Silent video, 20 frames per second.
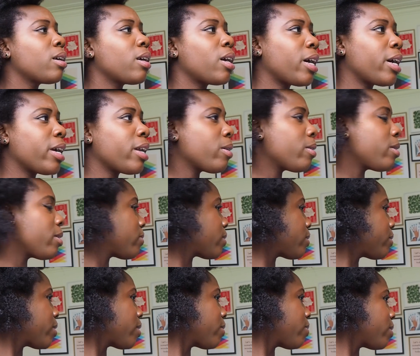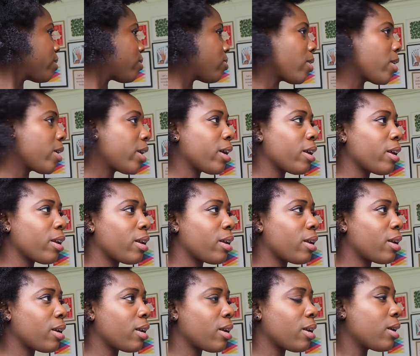I don't know if I've done this right.
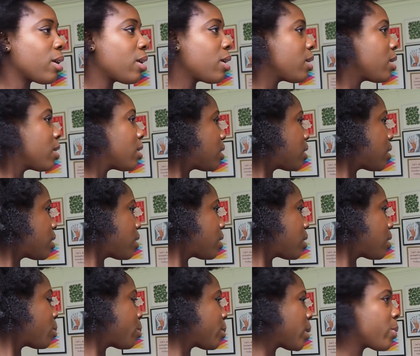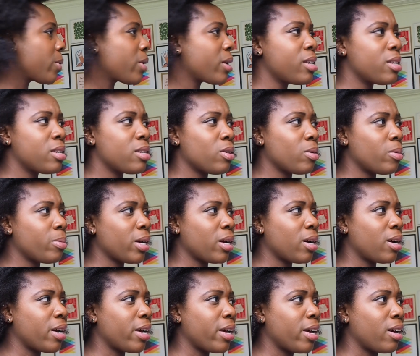Maybe I need to do it a bit
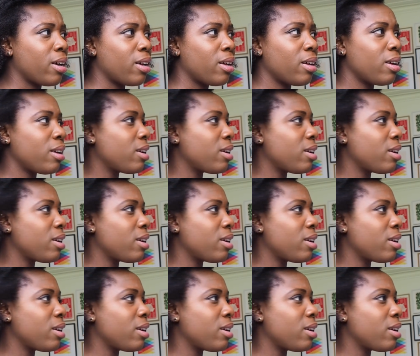higher.